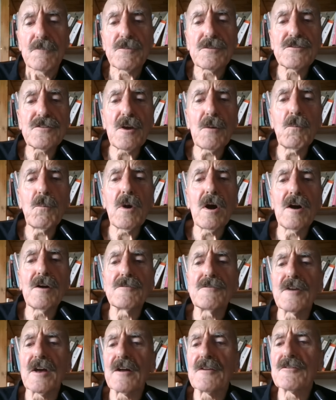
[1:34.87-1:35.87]
For some
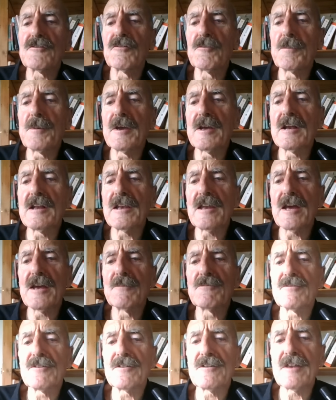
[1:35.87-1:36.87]
while now, there have been
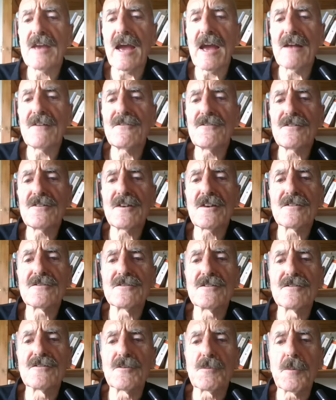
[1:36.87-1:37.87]
claims that the
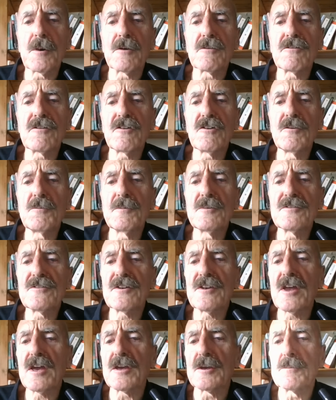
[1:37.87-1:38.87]
ancestors of both humans
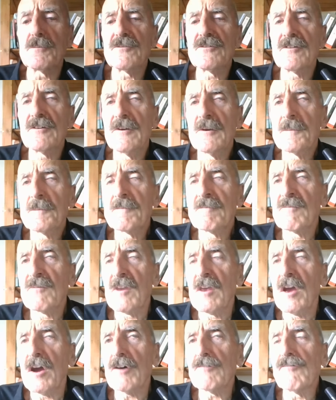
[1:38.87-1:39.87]
and apes
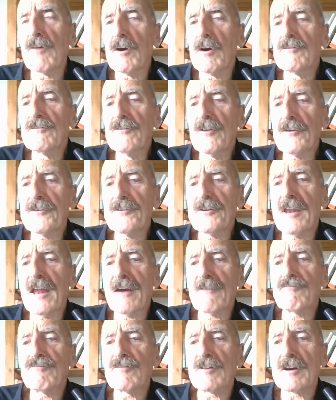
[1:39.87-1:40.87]
arose not in
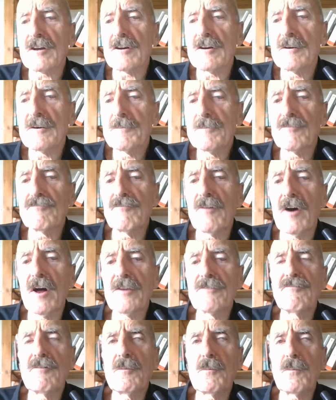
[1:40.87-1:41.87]
Africa, but
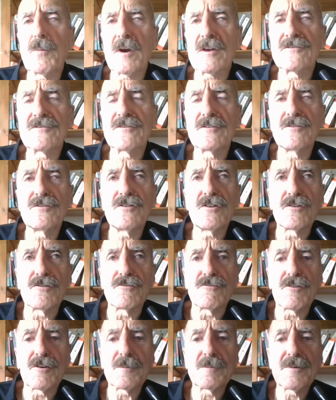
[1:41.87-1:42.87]
rather in Western
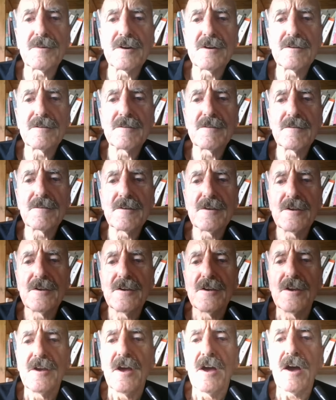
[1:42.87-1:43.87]
Europe.
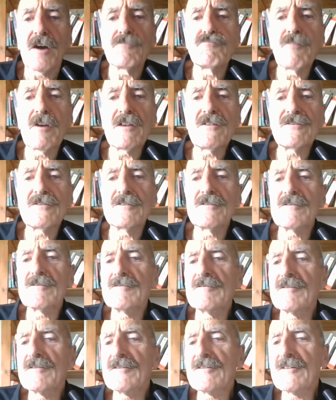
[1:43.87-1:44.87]
A recent
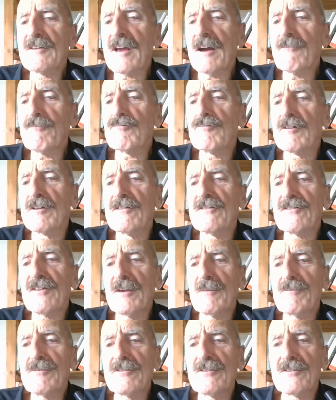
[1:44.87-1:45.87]
discovery
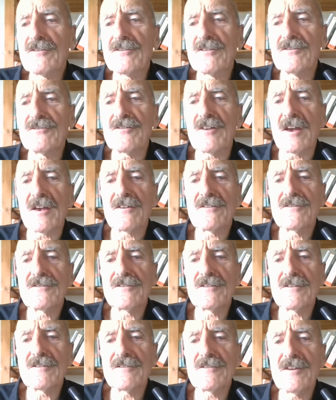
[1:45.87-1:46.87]
seems to
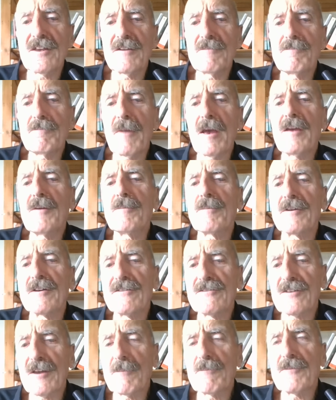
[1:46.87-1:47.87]
suggest that there may
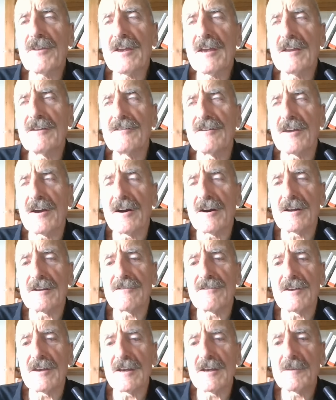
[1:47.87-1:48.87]
be something in the
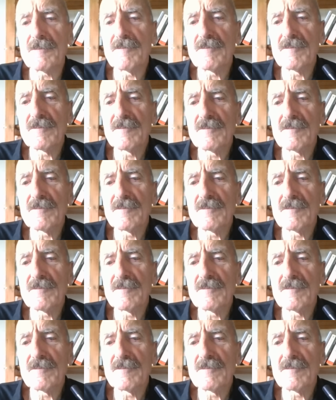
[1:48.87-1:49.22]
idea.